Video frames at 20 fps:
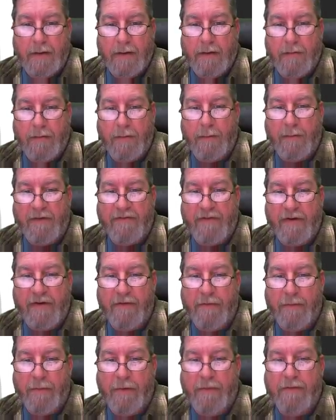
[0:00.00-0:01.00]
One of my
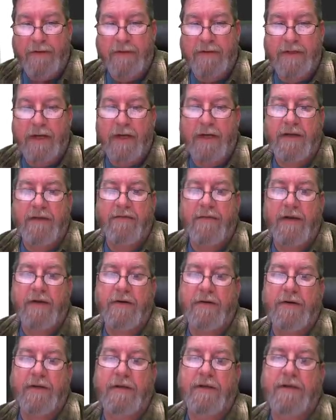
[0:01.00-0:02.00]
favorite movies, Eddie
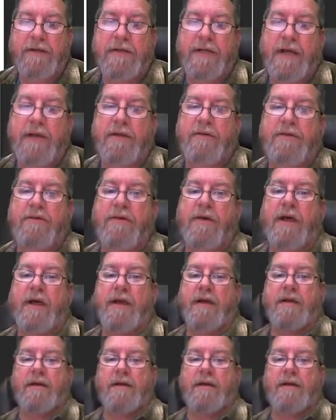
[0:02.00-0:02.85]
Vedder did the soundtrack.